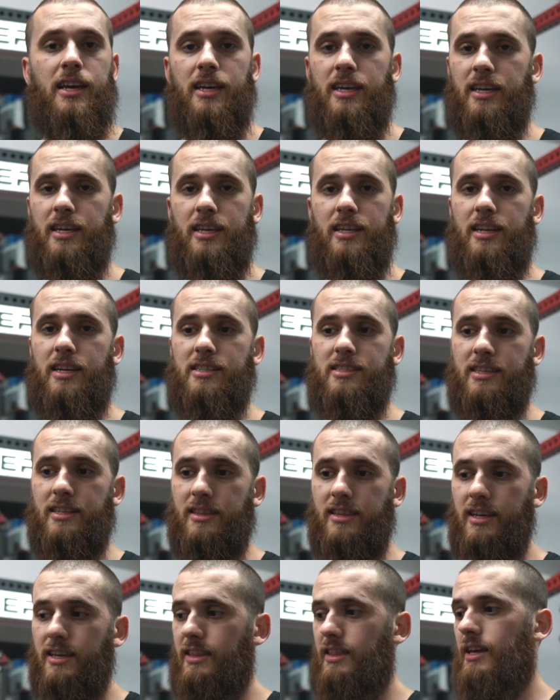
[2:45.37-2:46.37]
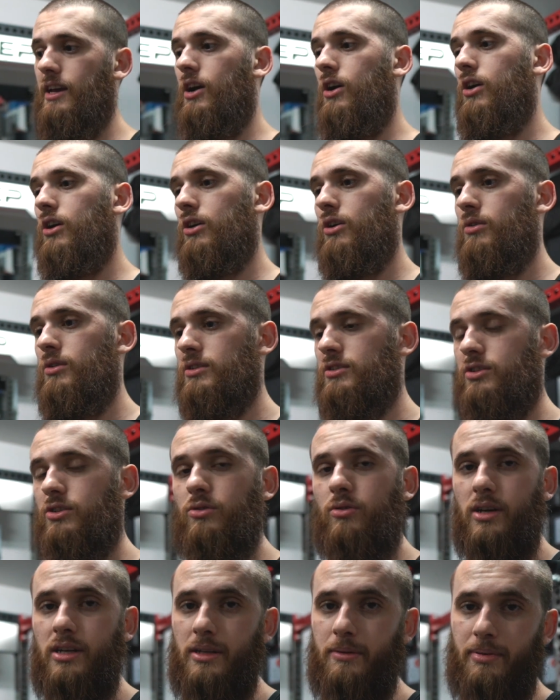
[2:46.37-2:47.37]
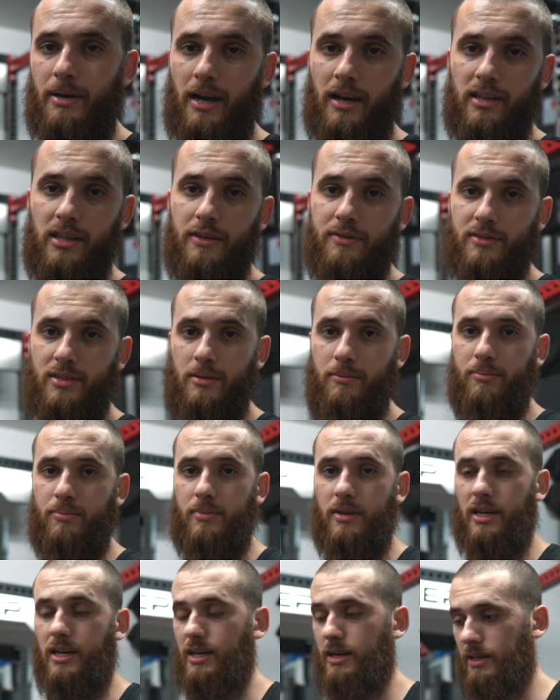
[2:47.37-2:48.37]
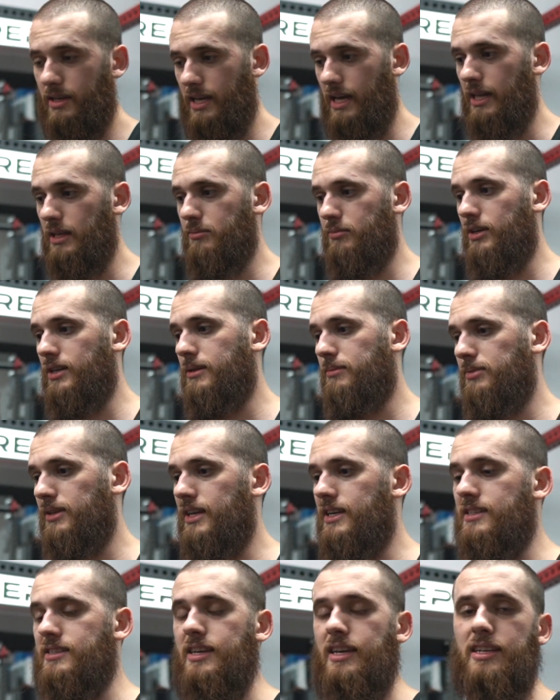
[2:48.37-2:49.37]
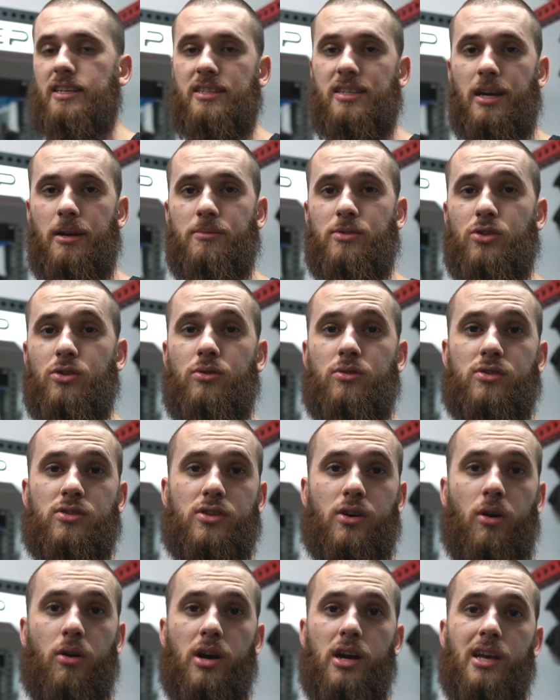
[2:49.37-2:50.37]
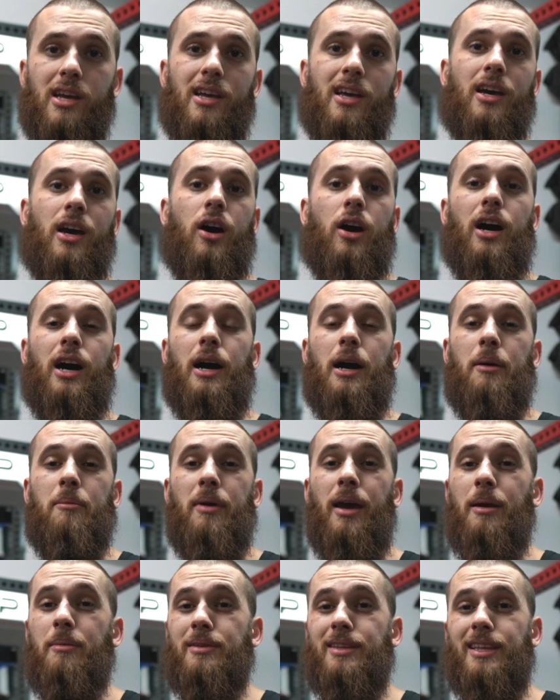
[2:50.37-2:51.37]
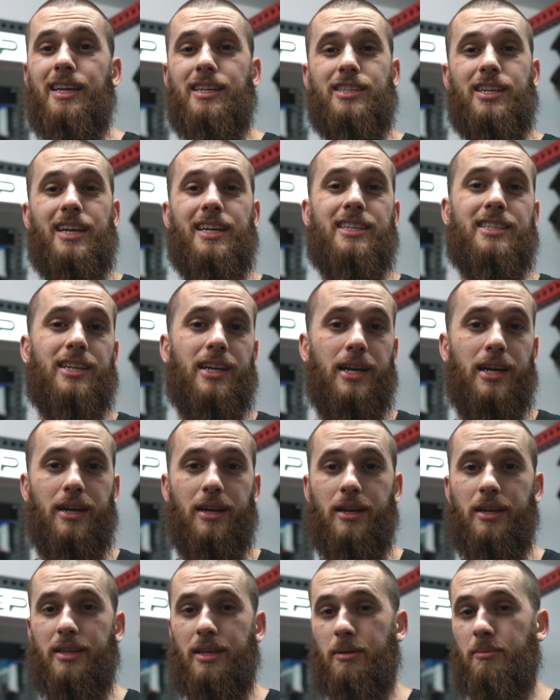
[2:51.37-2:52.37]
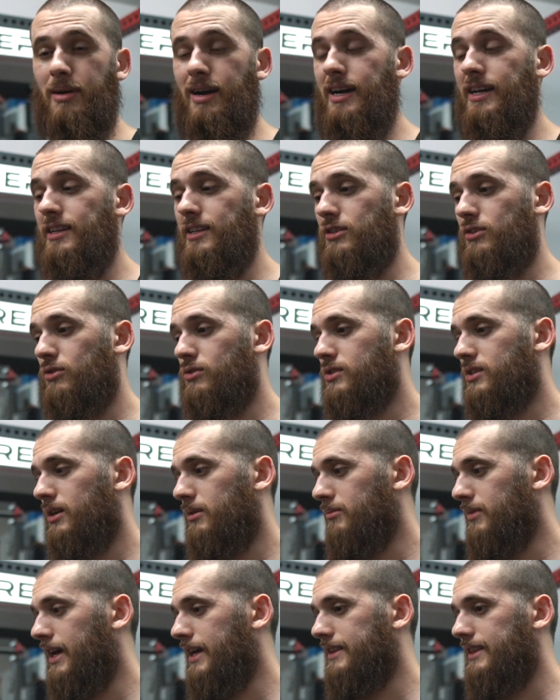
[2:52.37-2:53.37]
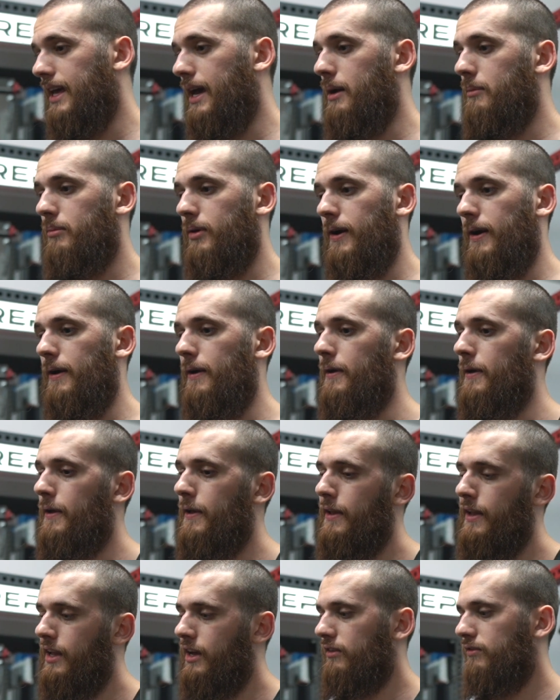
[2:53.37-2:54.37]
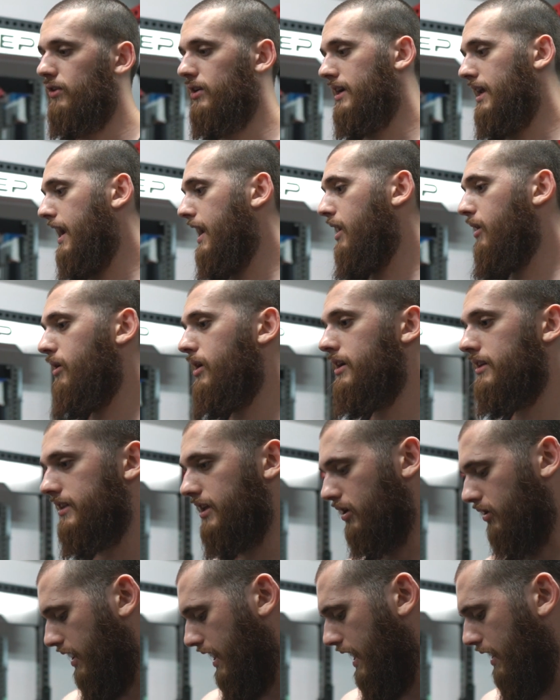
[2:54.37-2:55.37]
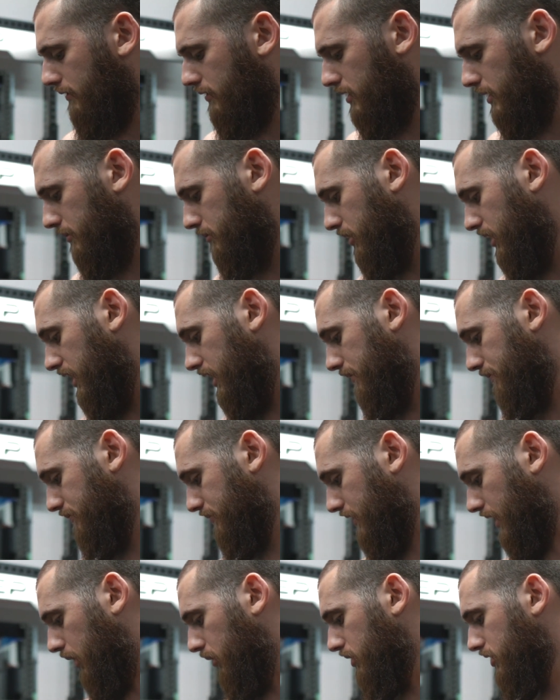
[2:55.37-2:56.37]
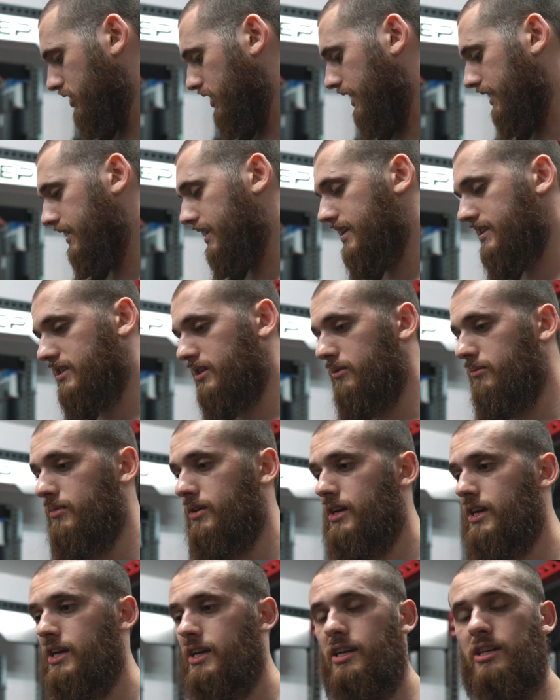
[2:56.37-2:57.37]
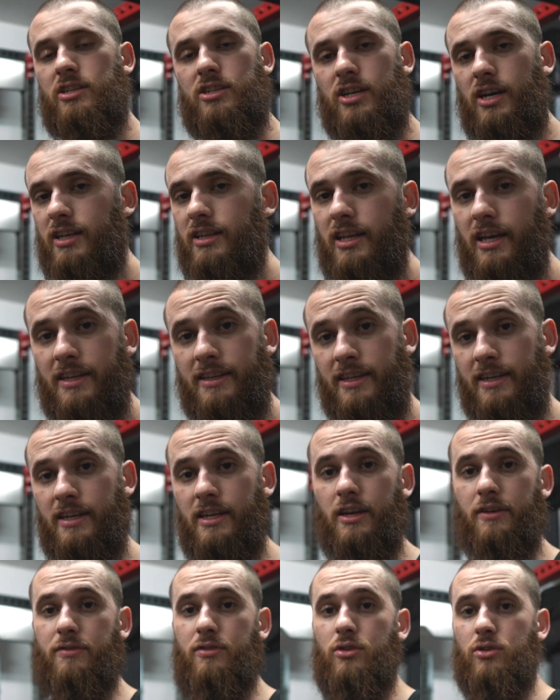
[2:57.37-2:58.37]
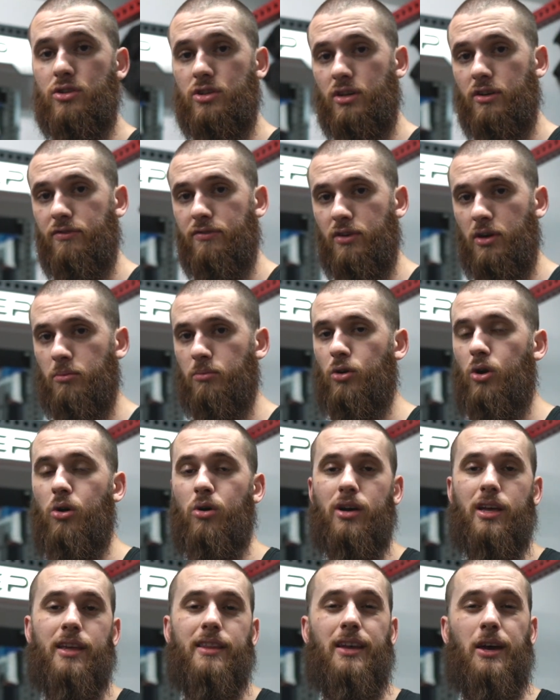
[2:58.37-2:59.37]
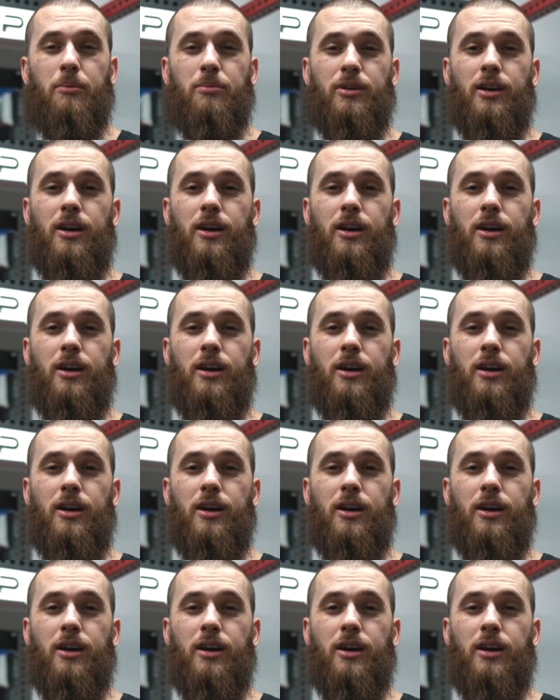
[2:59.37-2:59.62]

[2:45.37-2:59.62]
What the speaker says: he doesn't think they are going to do any powerlifting calibrated plates anytime soon. So maybe they change their mind and do something like that, but for now they don't have it. But I wish I could get some, inshallah, in the near future from Rogue. That'd be